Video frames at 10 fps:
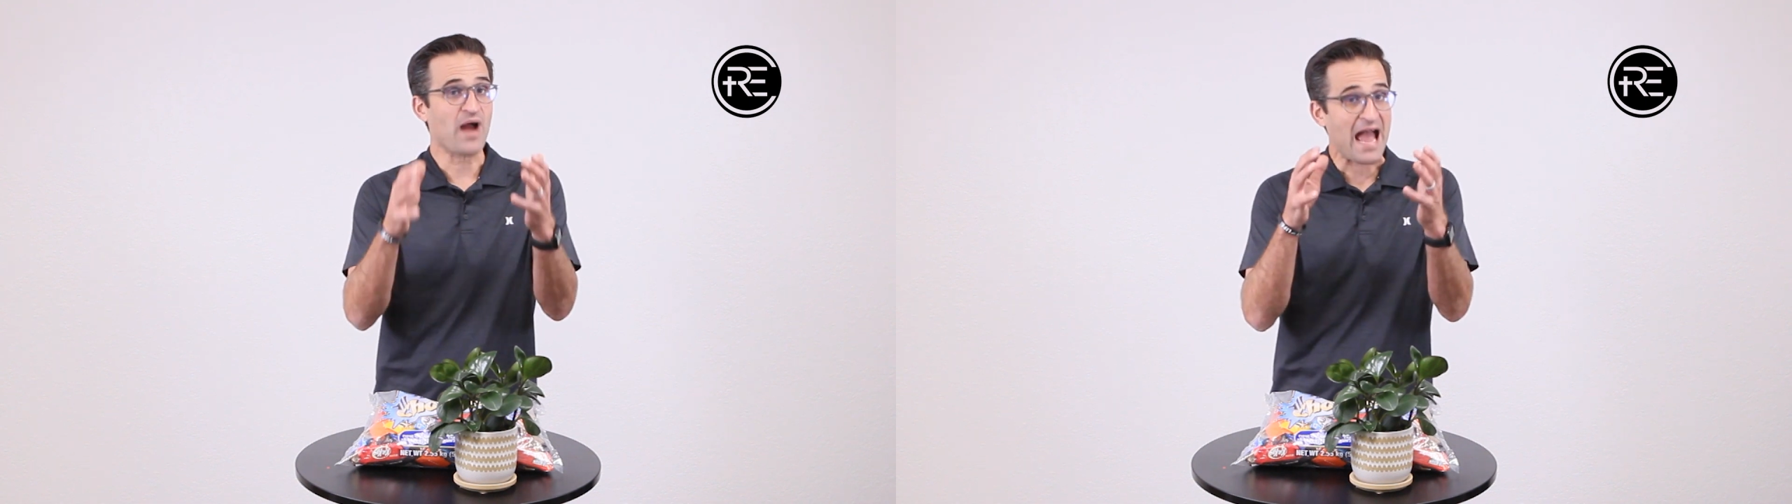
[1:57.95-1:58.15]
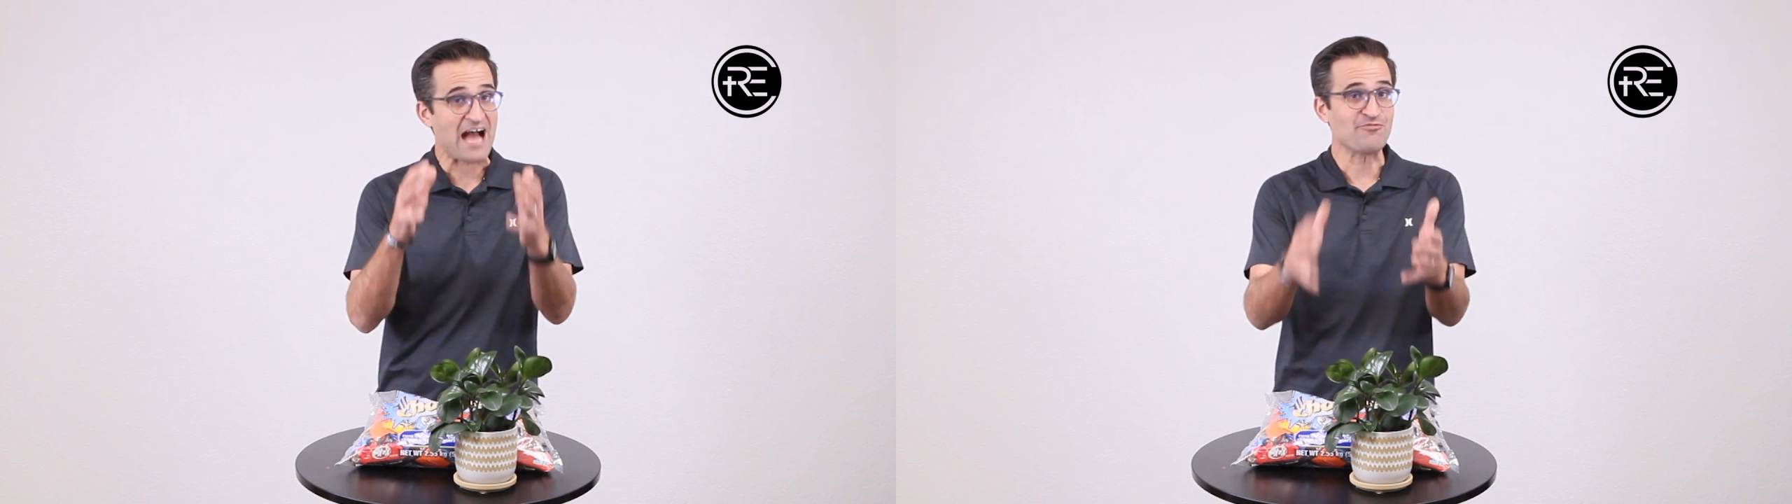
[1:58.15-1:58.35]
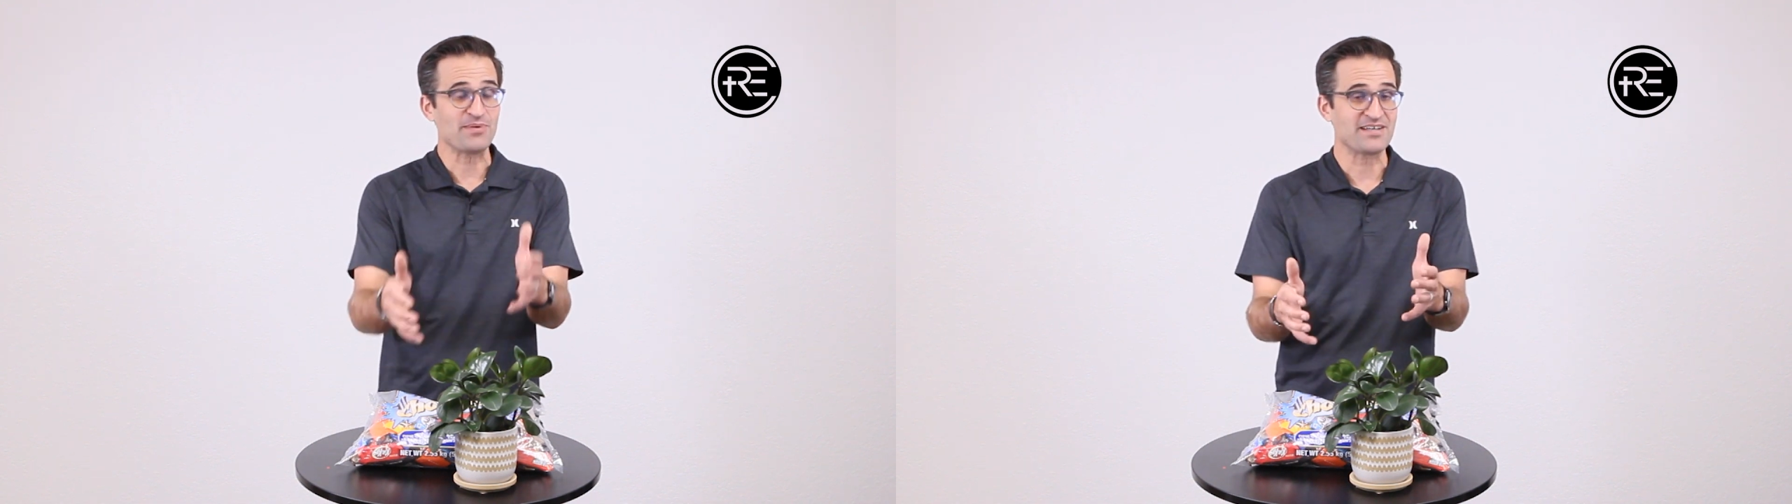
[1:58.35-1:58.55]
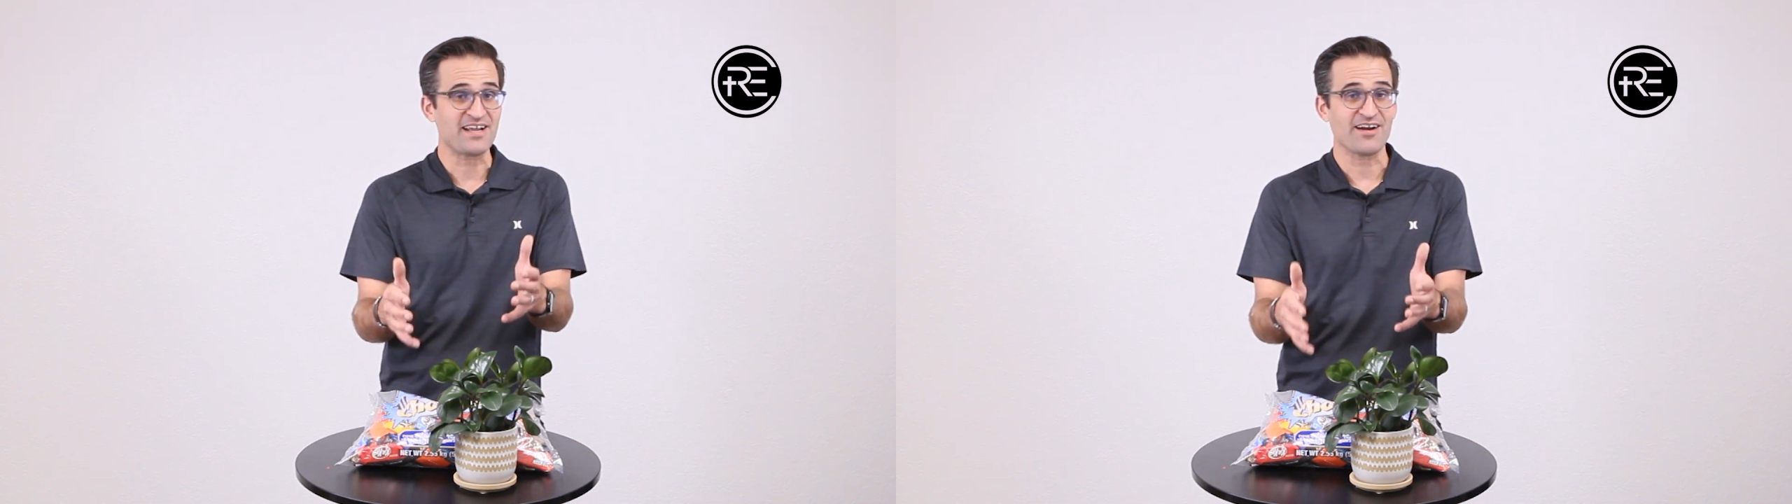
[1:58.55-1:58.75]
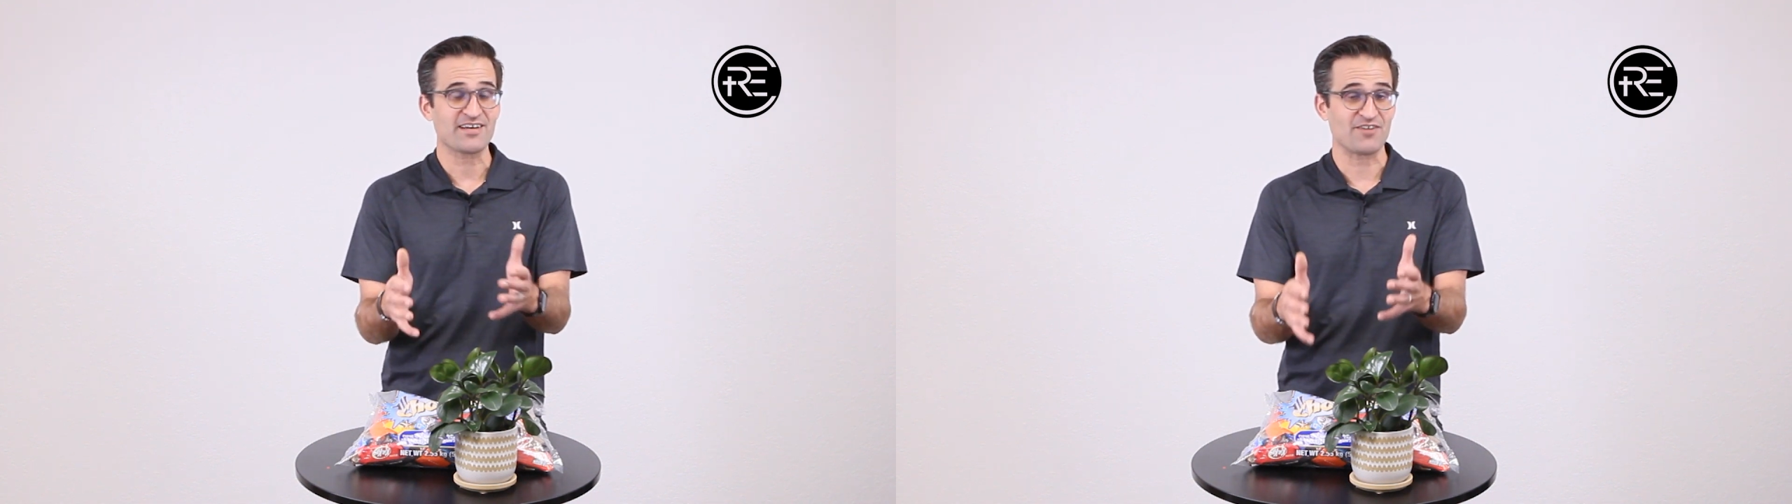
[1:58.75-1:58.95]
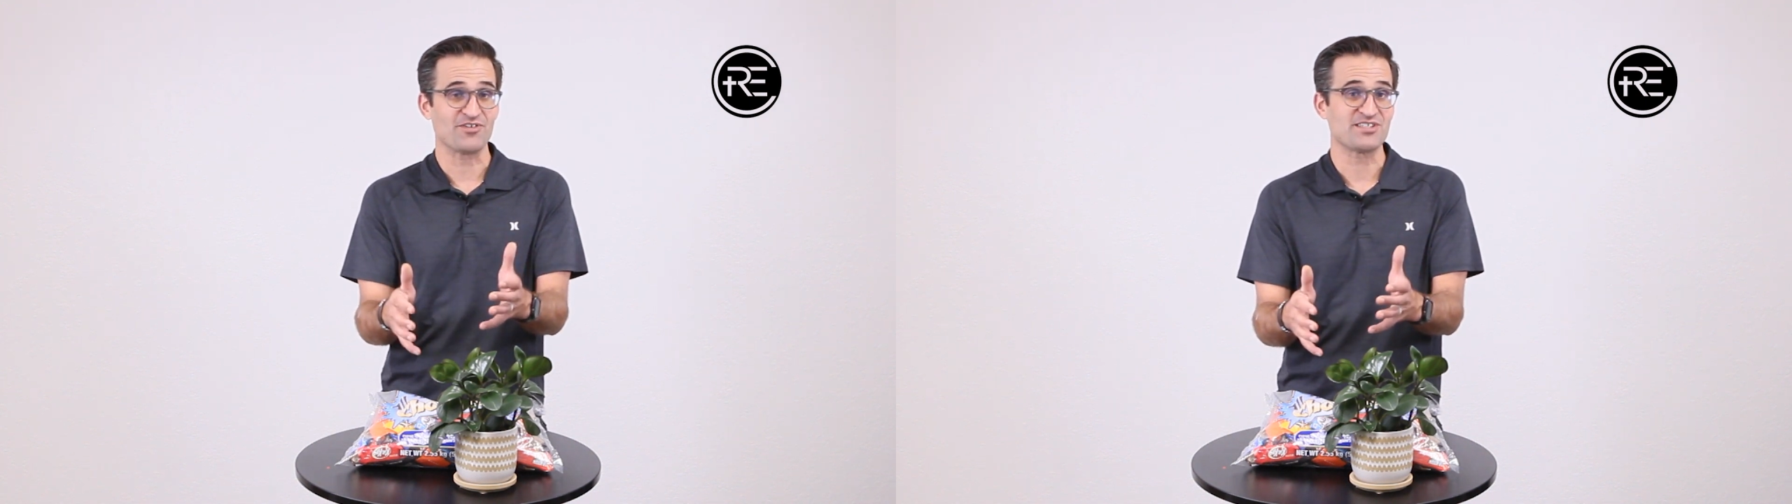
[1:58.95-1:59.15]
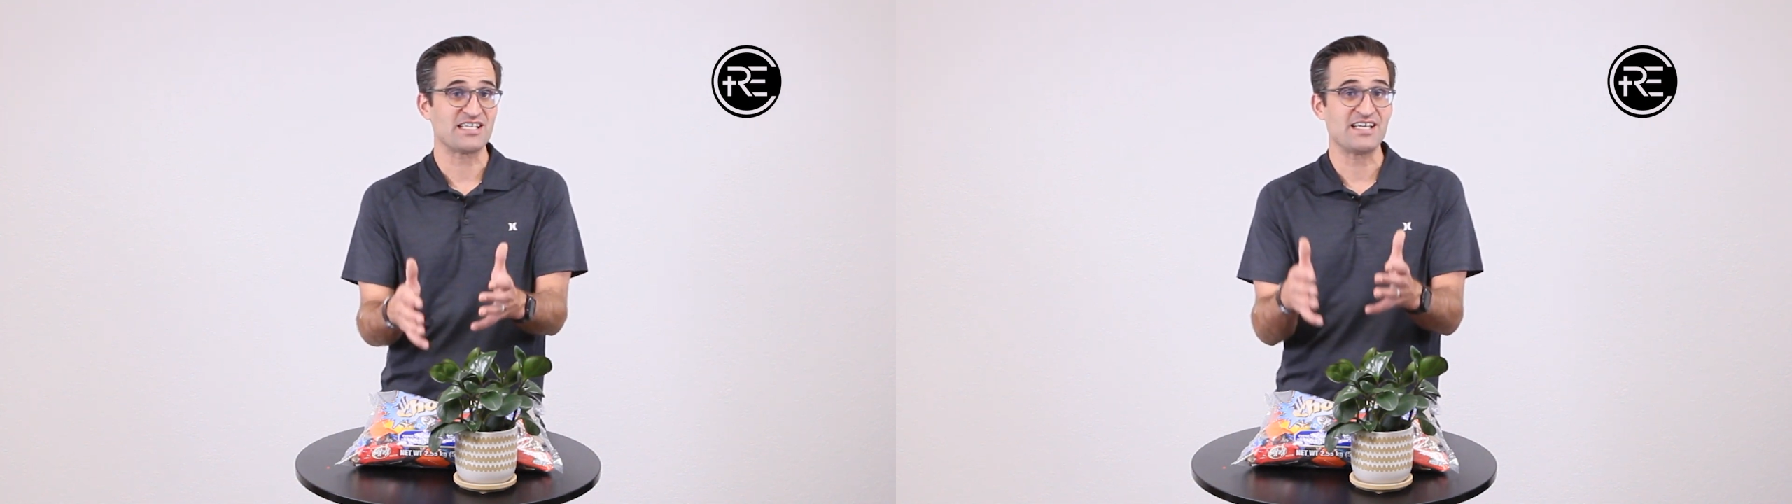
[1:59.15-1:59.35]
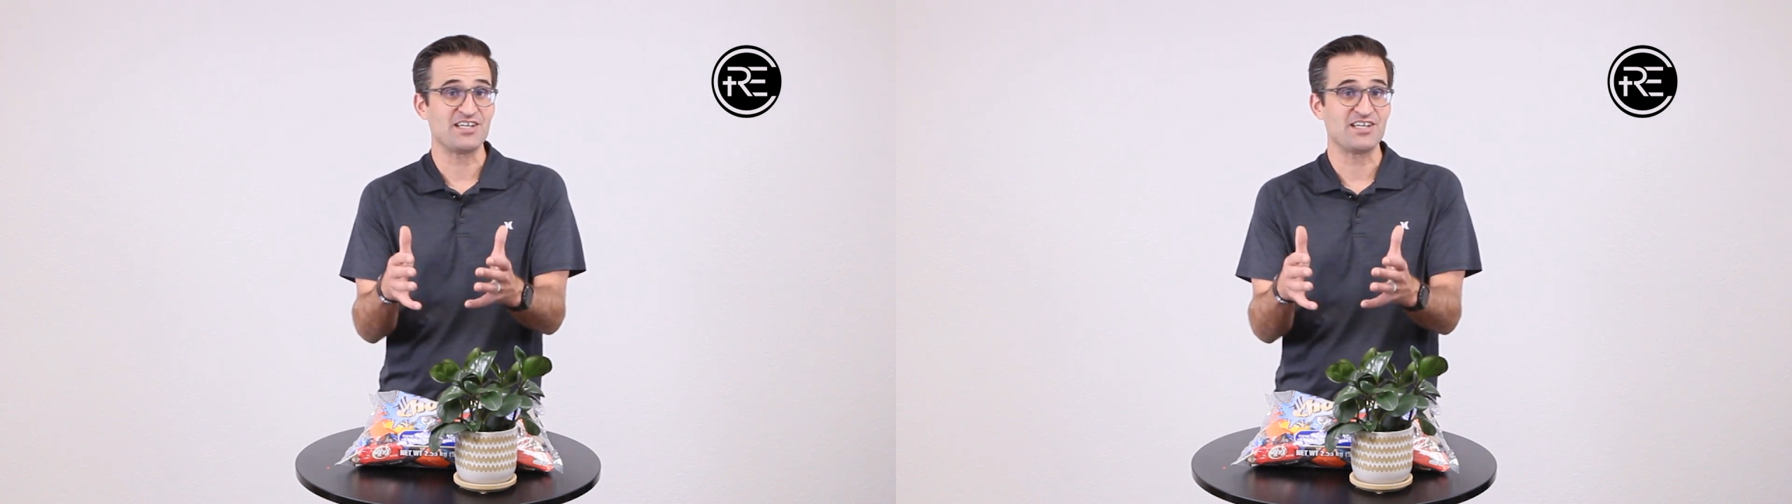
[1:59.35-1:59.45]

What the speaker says: have been caregivers.